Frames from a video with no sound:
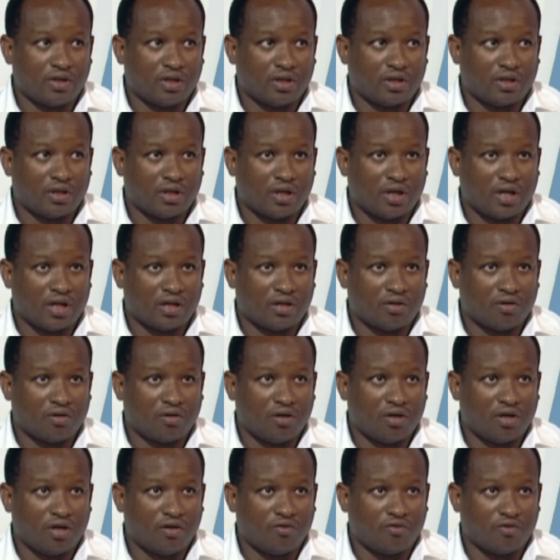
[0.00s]
that at all
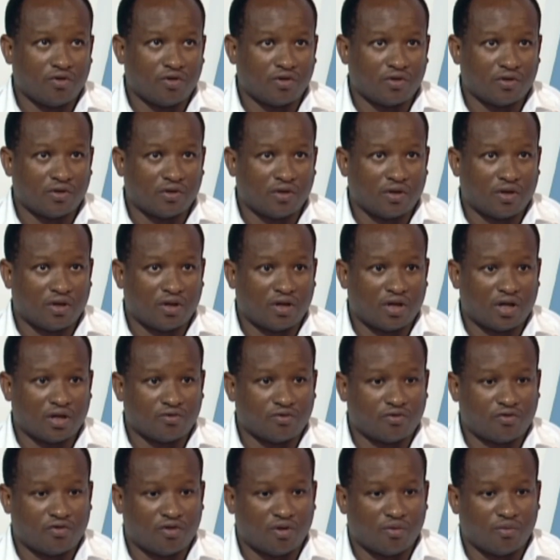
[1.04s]
levels,
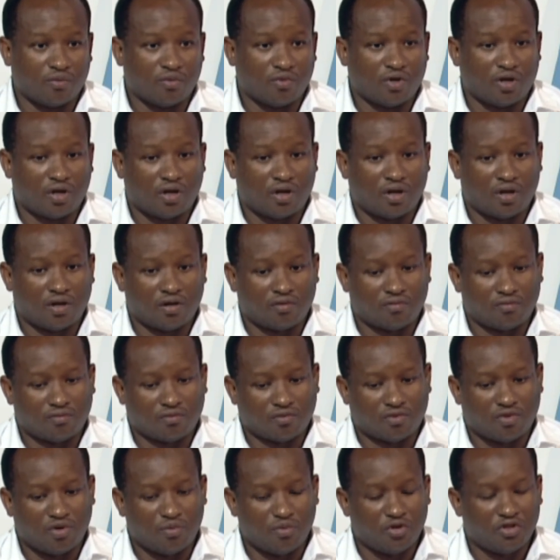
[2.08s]
from
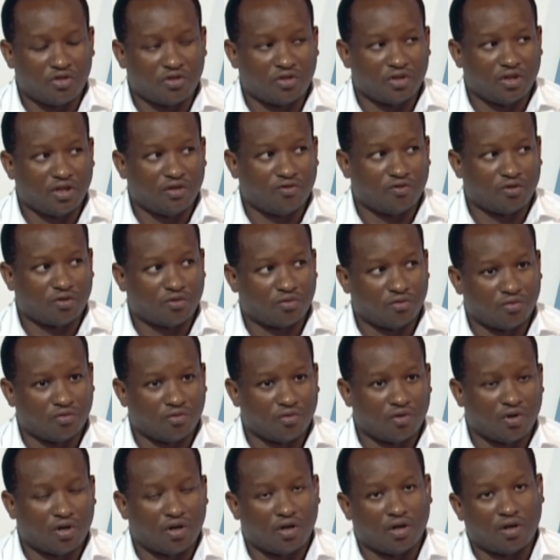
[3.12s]
community level
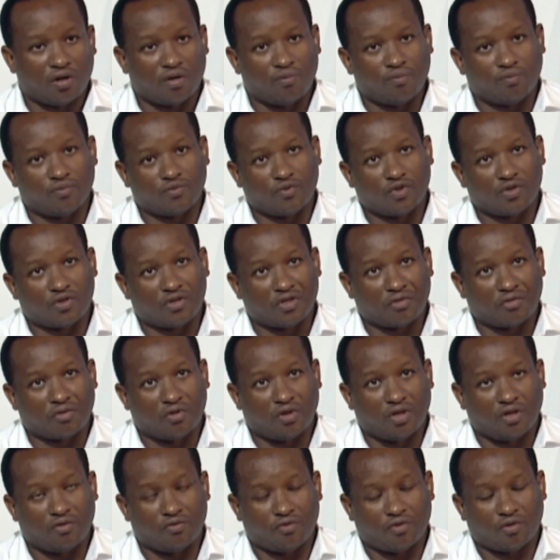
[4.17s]
to central
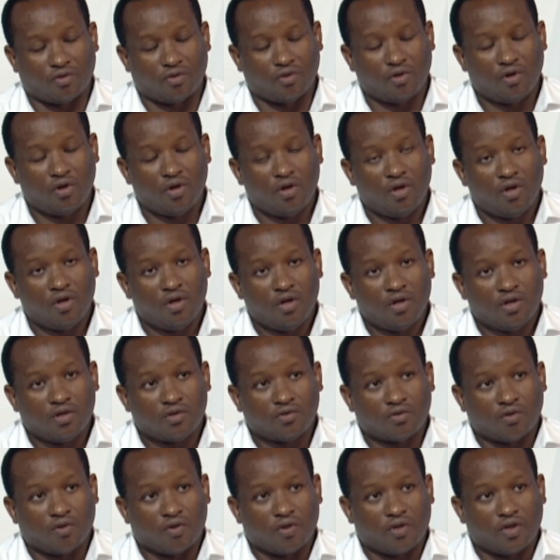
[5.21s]
level,
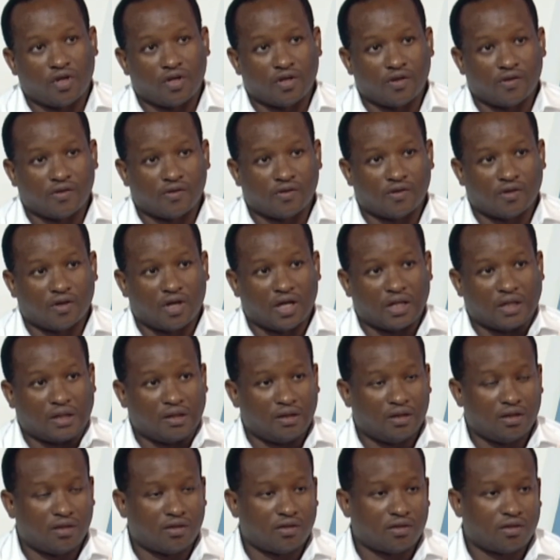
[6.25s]
so there is at
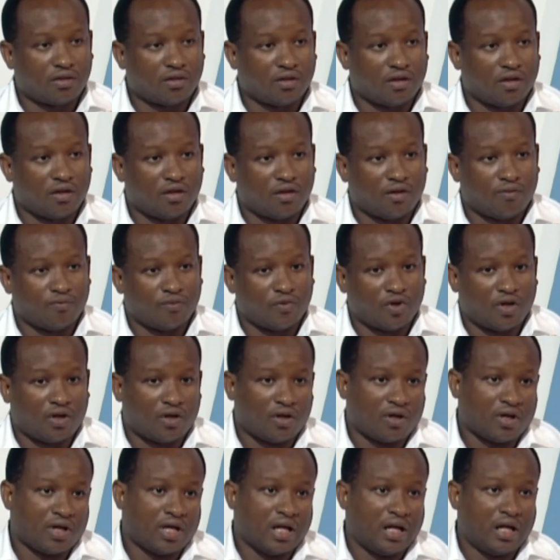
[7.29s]
least
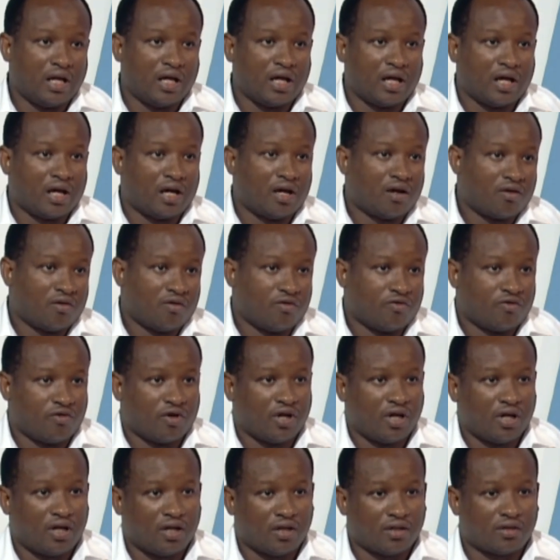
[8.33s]
a layer of
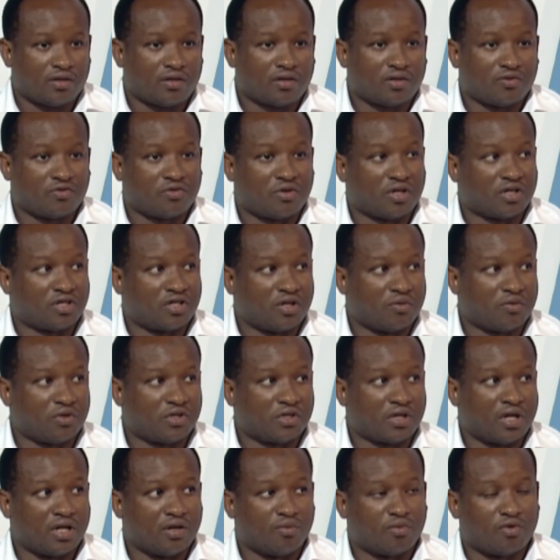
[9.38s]
health structure
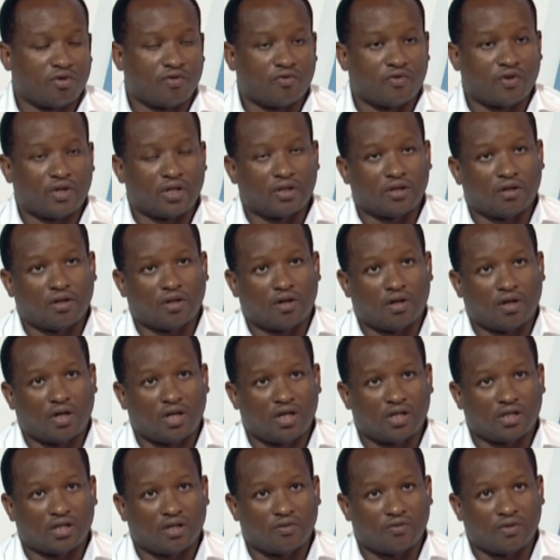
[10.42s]
which can provide
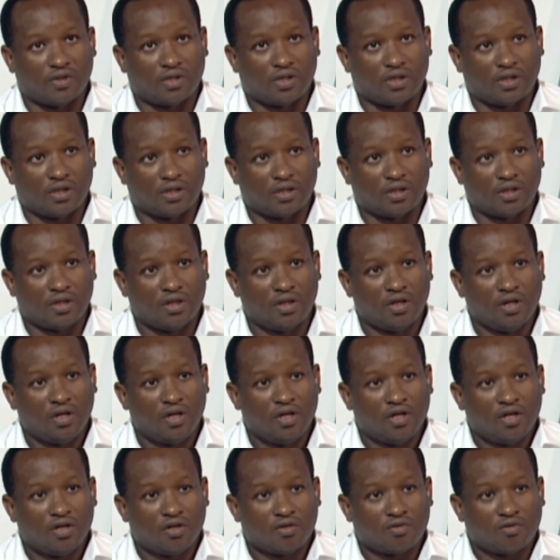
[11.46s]
health services.
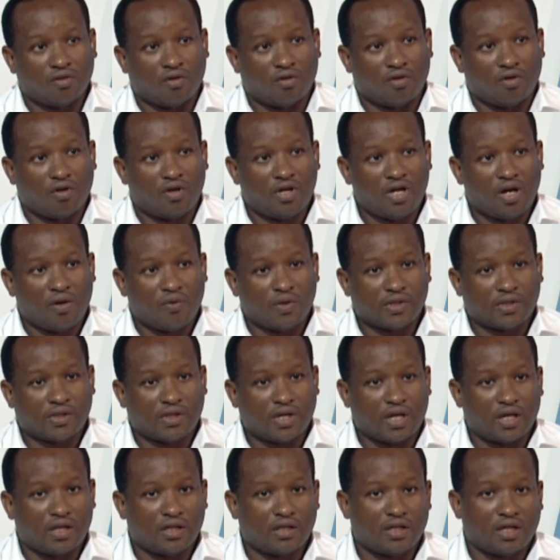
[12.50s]
So on our
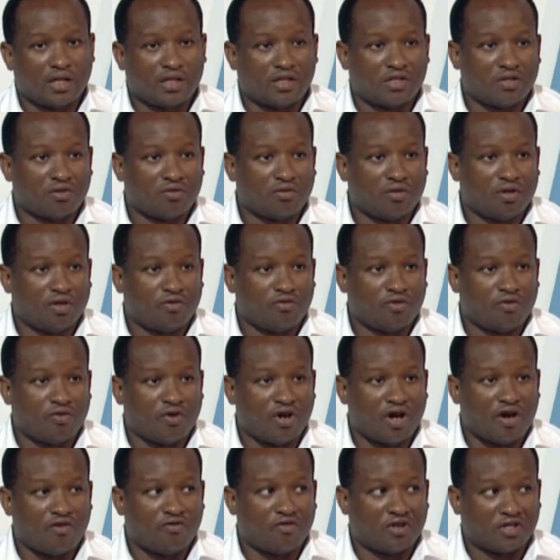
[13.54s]
side, at central level, we
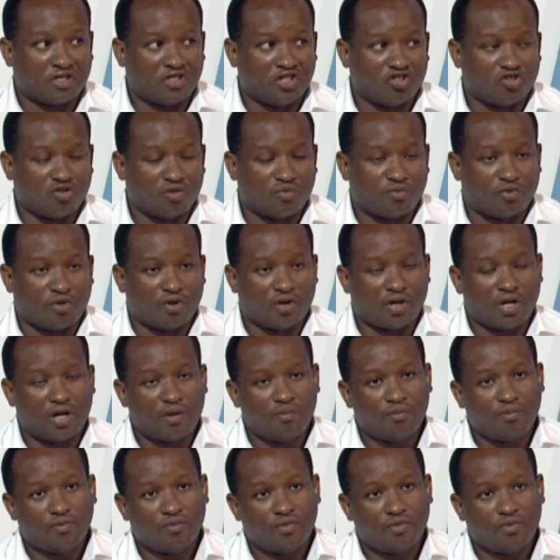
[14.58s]
have vaccination program,